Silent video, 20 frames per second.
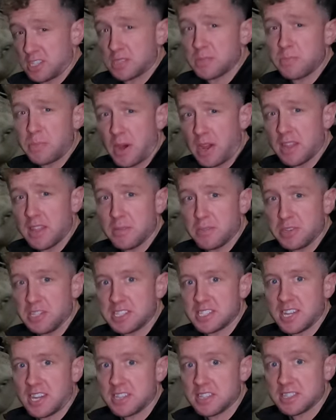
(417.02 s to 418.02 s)
is part of the
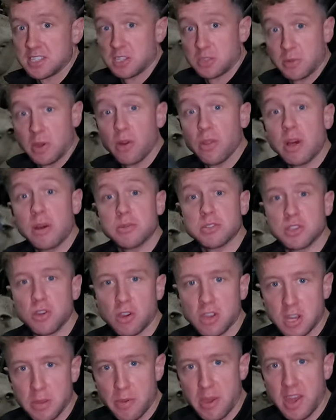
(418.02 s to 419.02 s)
breed standards as well that I was
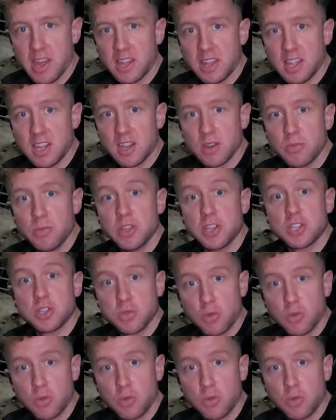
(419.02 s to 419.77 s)
talking about earlier with the